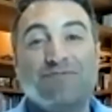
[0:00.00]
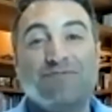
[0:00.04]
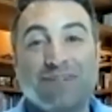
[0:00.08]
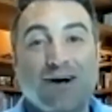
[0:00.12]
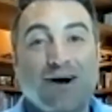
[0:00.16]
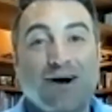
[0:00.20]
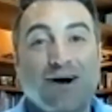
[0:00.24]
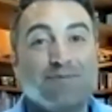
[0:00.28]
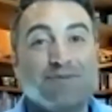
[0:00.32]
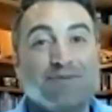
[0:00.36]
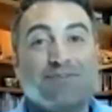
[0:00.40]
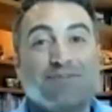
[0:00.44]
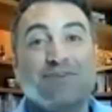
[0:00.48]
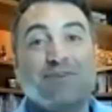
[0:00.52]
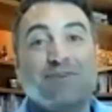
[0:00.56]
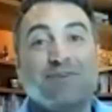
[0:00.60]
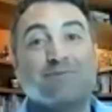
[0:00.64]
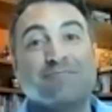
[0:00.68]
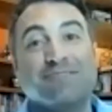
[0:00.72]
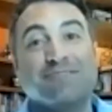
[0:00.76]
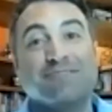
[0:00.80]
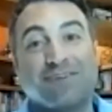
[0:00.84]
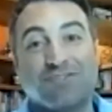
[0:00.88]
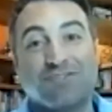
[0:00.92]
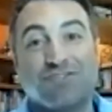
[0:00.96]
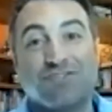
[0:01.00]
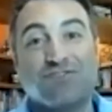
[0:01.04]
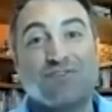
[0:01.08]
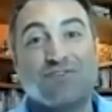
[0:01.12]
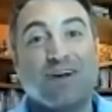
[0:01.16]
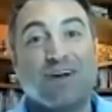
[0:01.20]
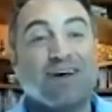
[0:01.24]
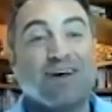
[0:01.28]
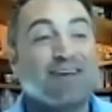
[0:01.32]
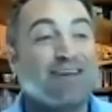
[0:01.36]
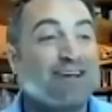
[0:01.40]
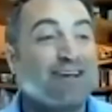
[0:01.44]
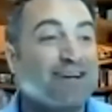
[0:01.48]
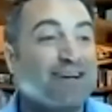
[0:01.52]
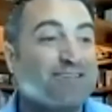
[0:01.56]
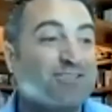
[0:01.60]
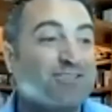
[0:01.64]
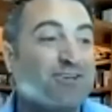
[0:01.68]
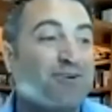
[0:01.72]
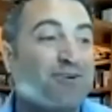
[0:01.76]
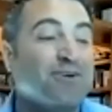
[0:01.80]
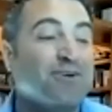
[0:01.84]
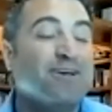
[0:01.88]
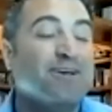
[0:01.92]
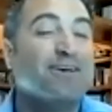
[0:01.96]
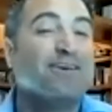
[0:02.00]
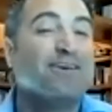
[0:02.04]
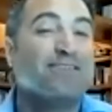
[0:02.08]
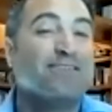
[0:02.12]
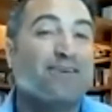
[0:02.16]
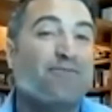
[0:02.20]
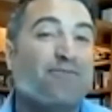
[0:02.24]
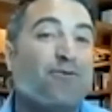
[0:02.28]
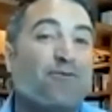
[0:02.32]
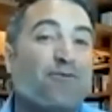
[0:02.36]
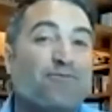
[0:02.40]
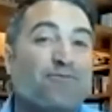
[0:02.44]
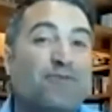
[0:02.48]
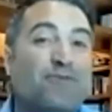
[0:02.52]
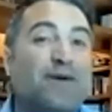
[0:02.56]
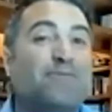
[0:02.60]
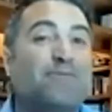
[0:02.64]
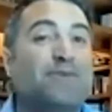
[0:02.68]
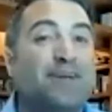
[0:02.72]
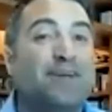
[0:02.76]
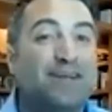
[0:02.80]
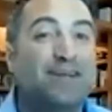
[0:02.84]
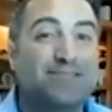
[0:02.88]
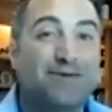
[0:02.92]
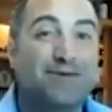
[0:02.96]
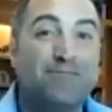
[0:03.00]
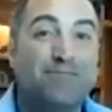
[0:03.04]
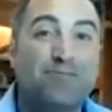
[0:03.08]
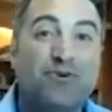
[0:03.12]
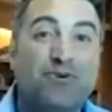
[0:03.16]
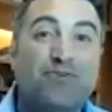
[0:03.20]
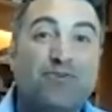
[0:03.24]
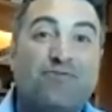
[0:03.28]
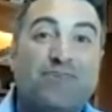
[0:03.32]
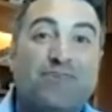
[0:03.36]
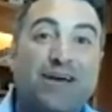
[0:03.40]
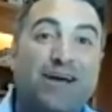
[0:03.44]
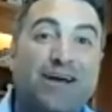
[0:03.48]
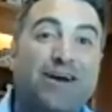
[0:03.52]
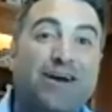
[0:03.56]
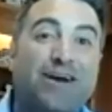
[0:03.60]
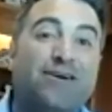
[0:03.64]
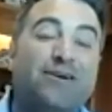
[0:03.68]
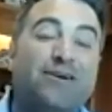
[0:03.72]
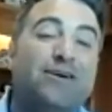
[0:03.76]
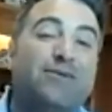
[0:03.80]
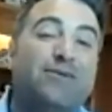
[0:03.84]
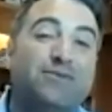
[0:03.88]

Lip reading: The opportunity was in Australia, so the whole family got to move there.